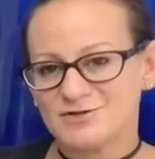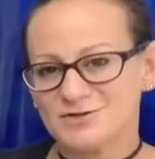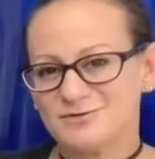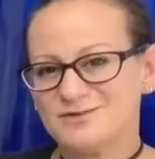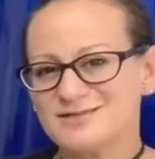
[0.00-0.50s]

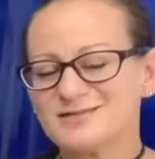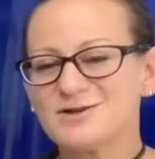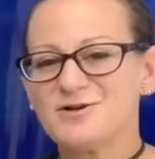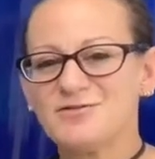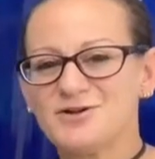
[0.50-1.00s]
So this is
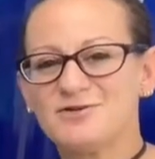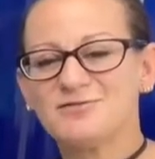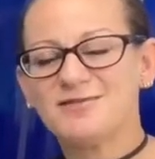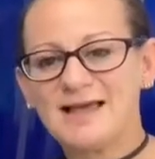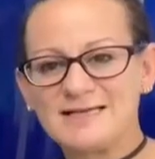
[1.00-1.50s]
called their
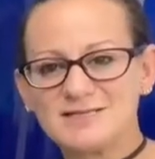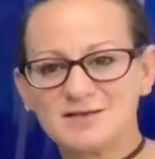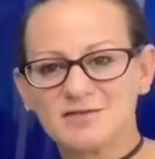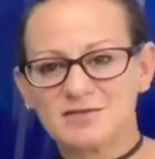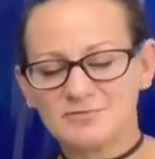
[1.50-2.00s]

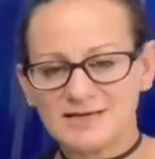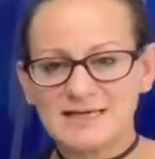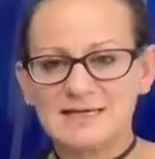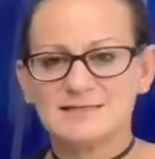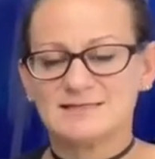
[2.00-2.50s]
Lex
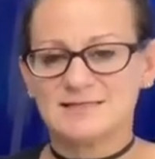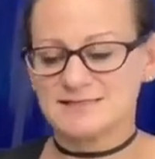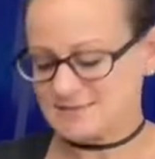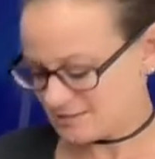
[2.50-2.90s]
3 system,